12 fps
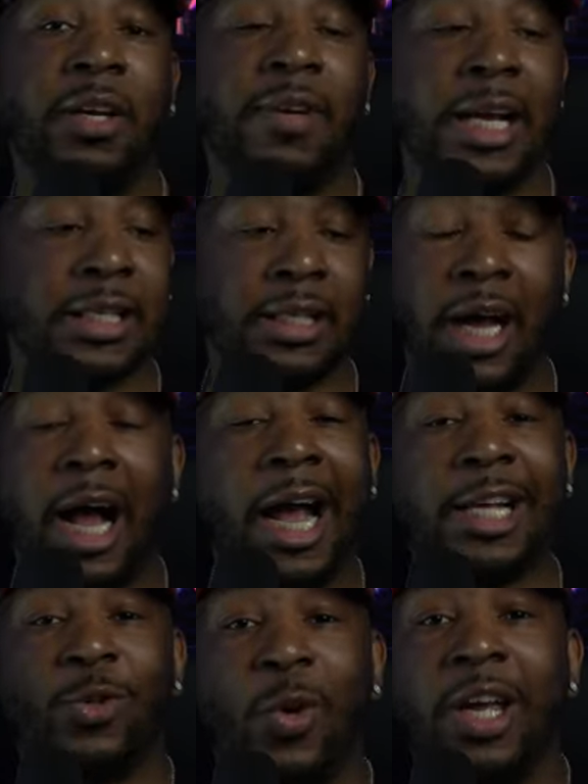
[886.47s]
believe that's
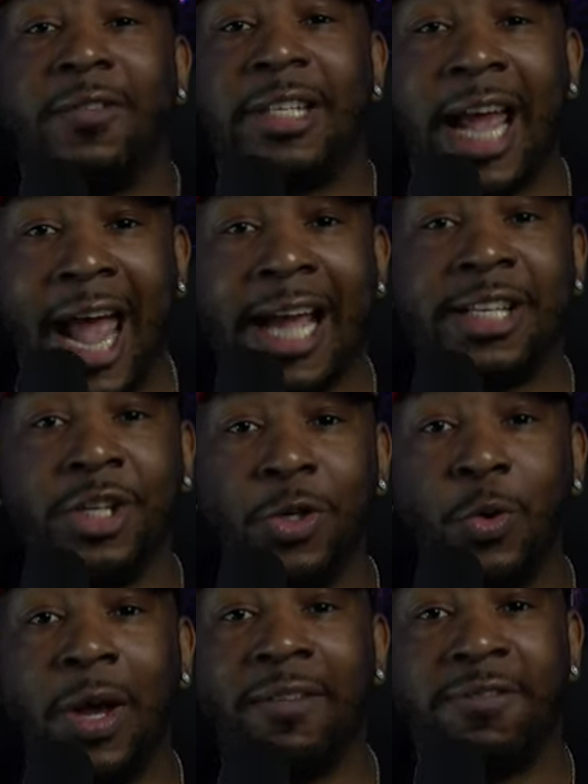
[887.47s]
God's way of
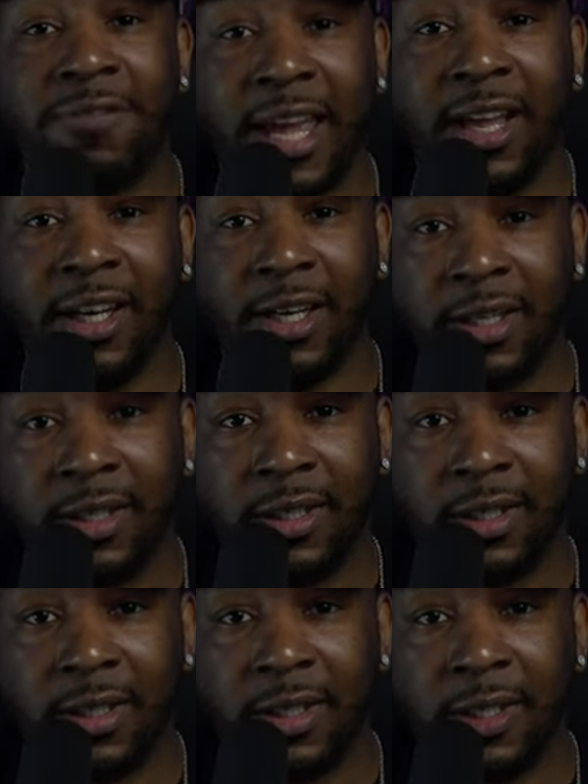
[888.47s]
taxing you at failing.
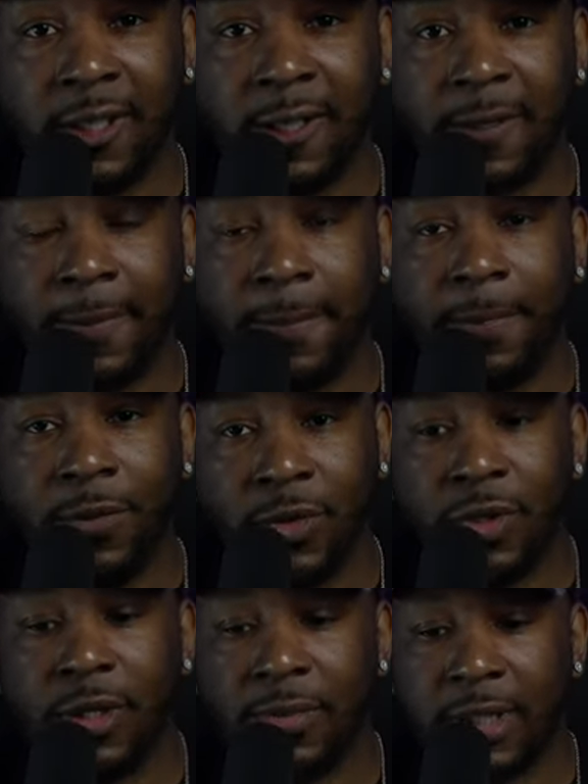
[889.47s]

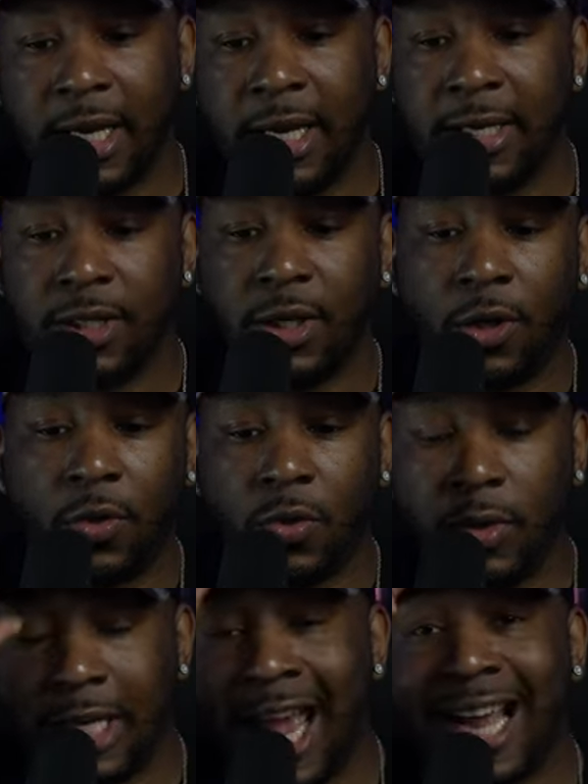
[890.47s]
You see what I'm saying?
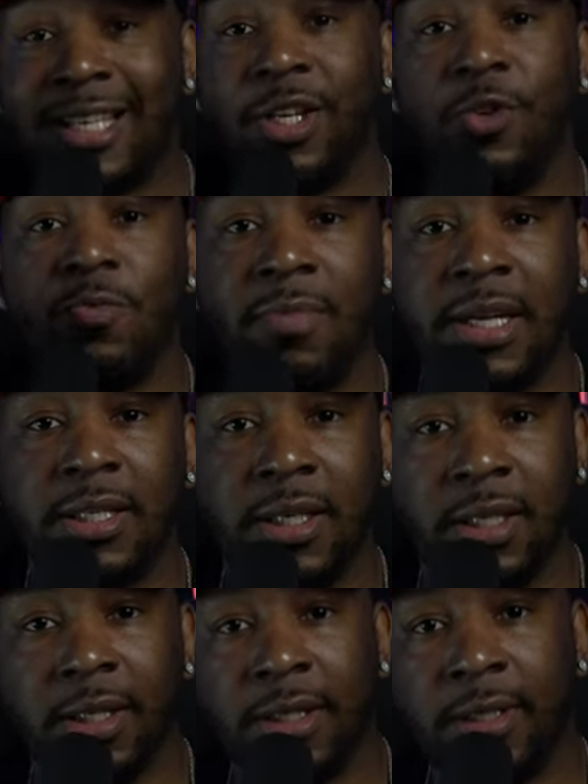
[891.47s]
So taxing you
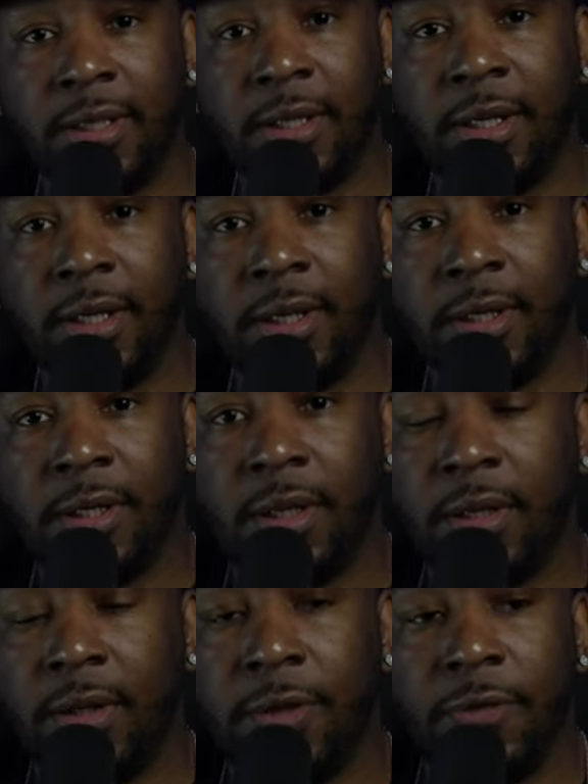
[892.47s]
mentally.
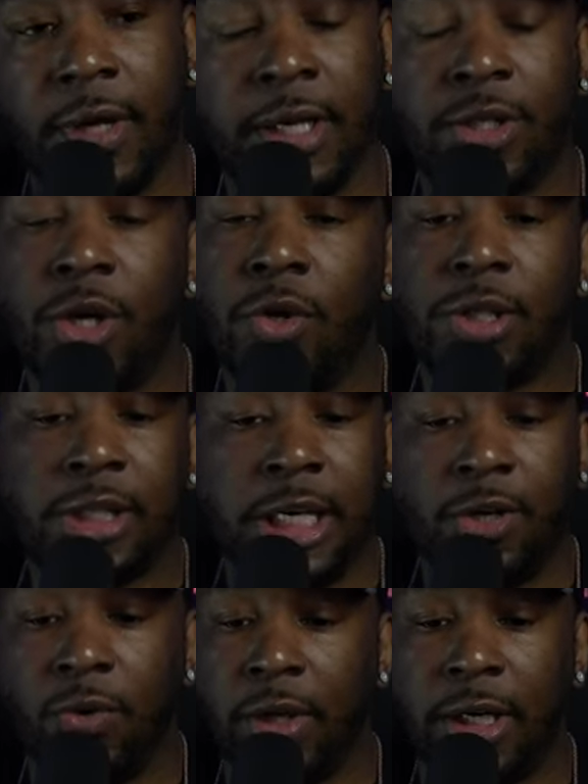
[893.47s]
It's no
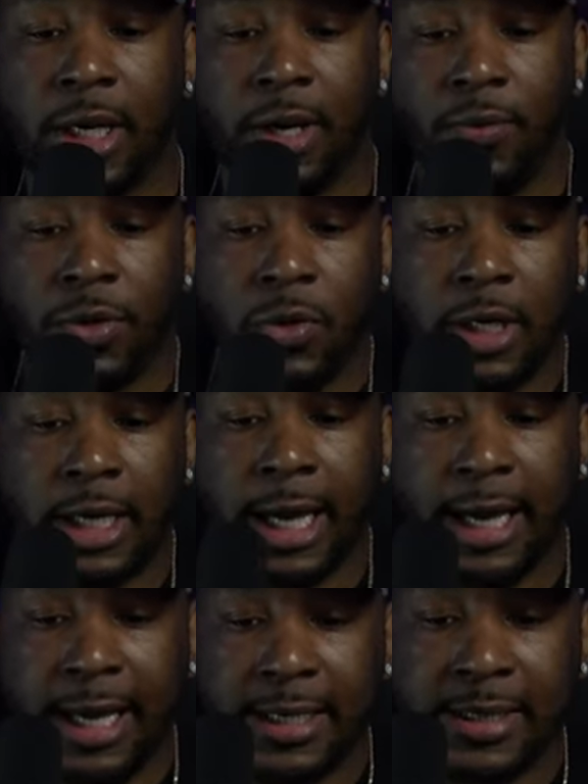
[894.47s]
secret. Again, when you
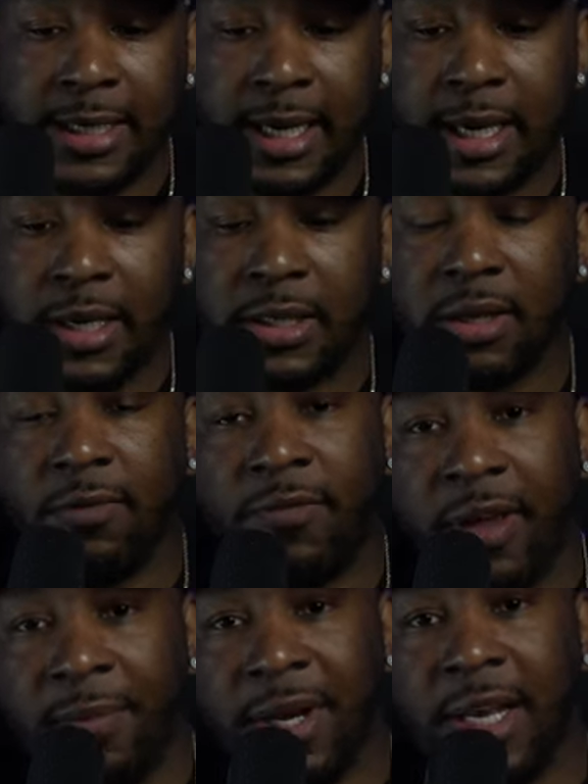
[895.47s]
look at incels
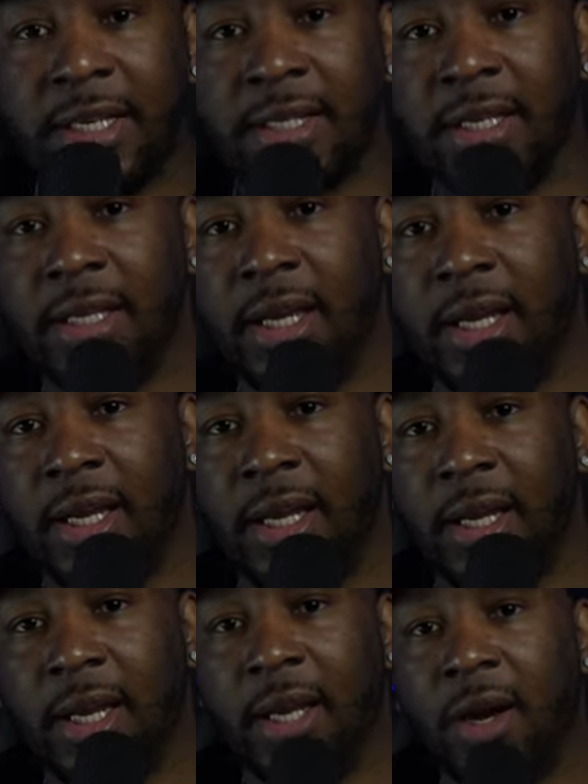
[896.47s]
and feminists and
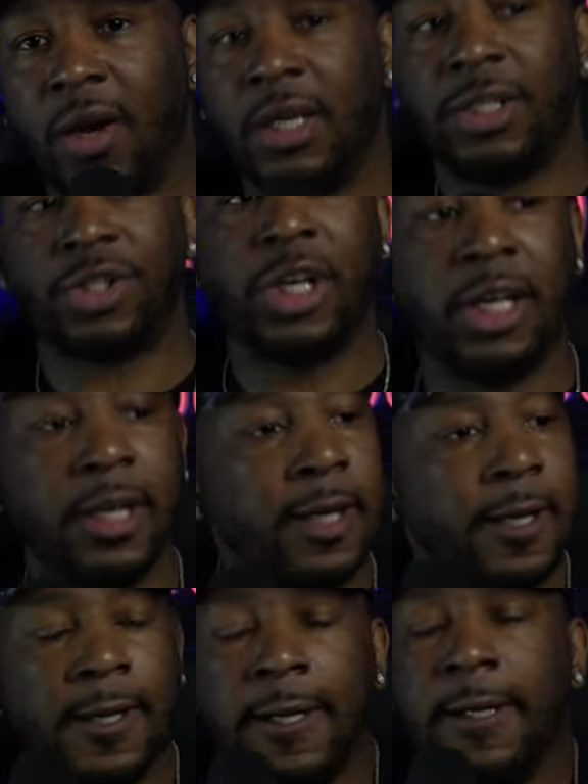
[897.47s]
and, and all this shit,